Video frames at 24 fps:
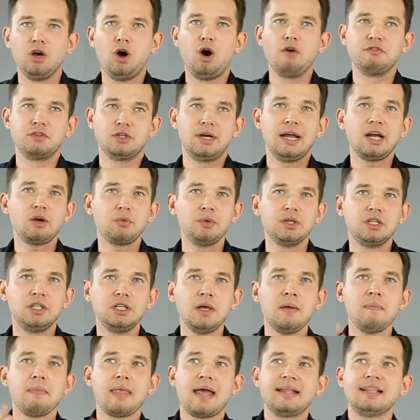of your
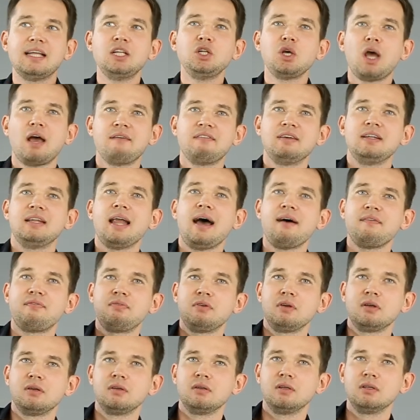equity, and then you have
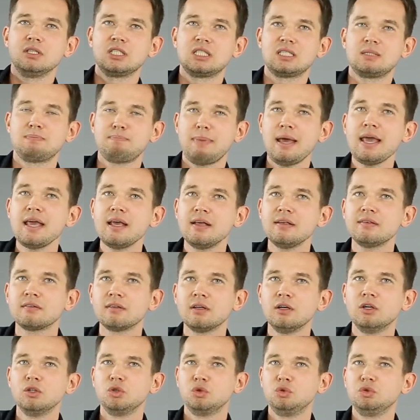enough
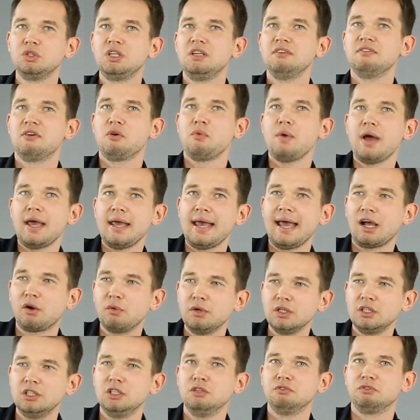space to give away
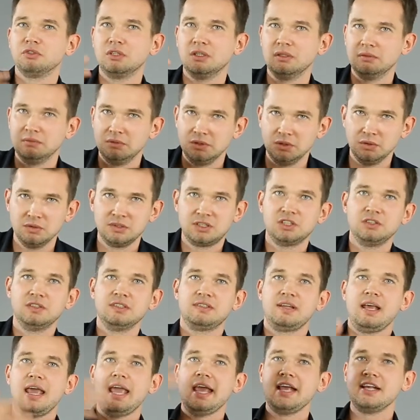equity for the, you know,
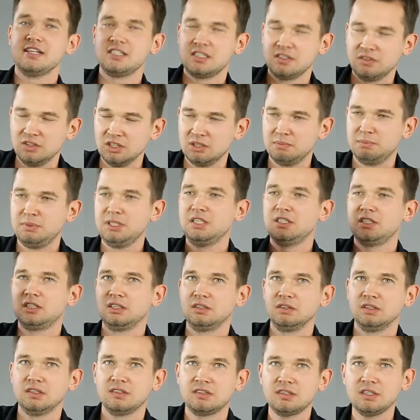Series A, Series B,
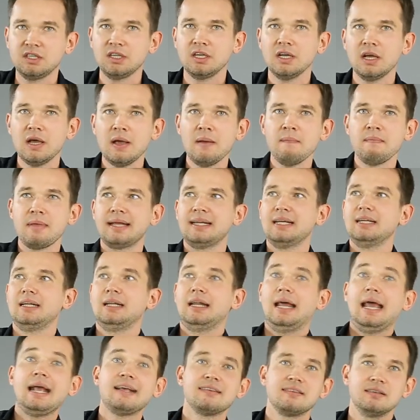Series C, and then
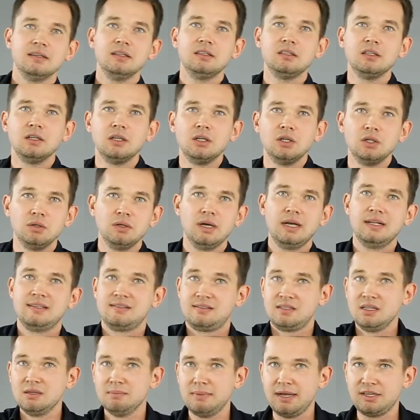an exit, it
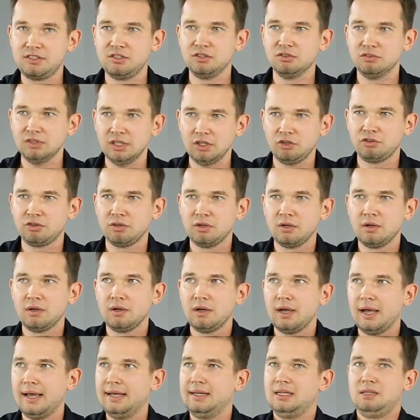still makes you rich.
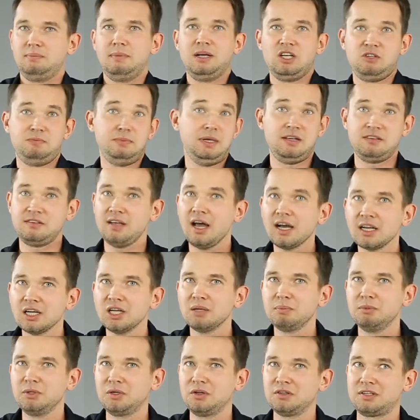And it makes me
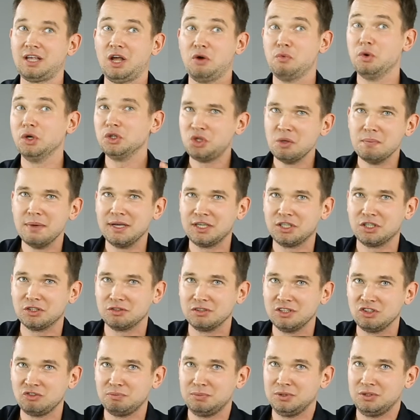excited because I want to make you
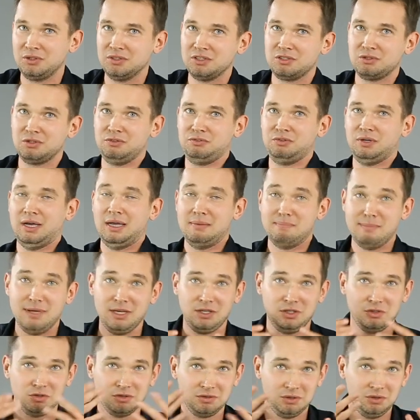rich, because if I
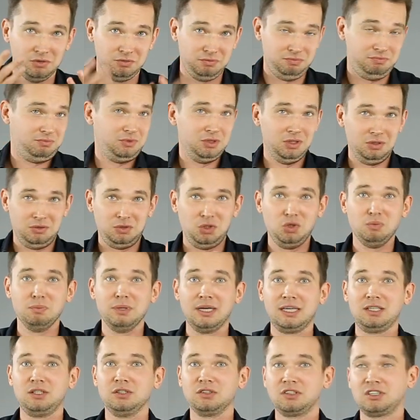make you, if you know, you
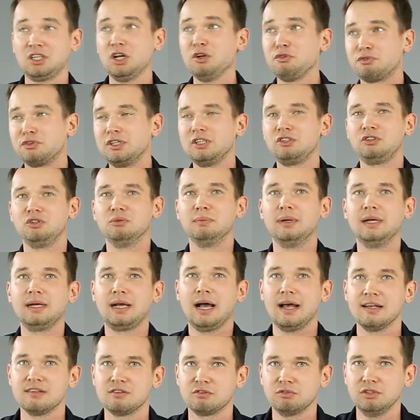make yourself rich, you
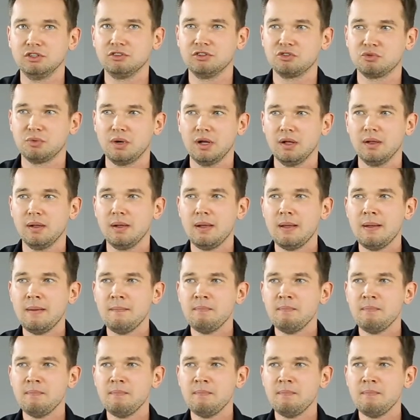make us rich as well.